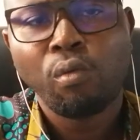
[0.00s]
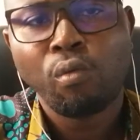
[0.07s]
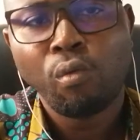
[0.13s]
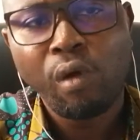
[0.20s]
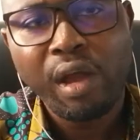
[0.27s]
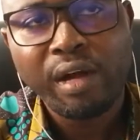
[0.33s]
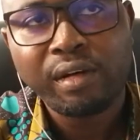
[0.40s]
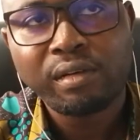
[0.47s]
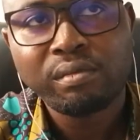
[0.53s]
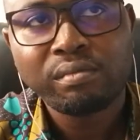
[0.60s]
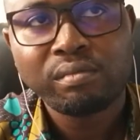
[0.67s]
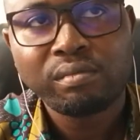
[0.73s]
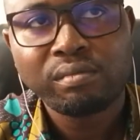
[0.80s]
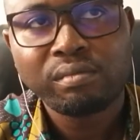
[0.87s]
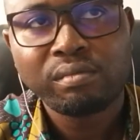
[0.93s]
well,
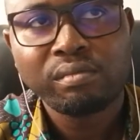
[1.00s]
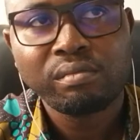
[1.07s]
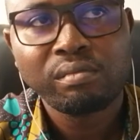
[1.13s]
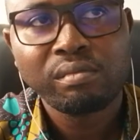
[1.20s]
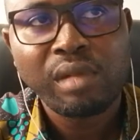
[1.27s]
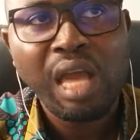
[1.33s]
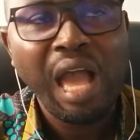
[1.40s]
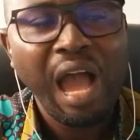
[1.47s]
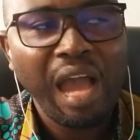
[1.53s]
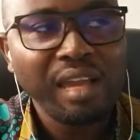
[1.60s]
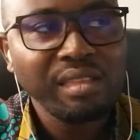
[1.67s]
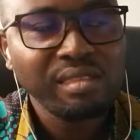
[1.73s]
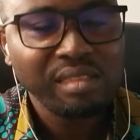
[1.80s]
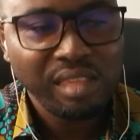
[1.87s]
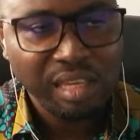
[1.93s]
I
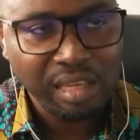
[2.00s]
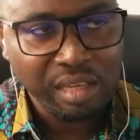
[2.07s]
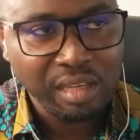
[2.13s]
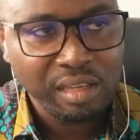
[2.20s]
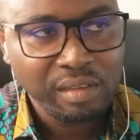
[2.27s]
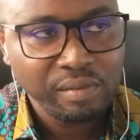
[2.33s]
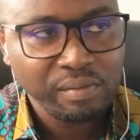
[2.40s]
think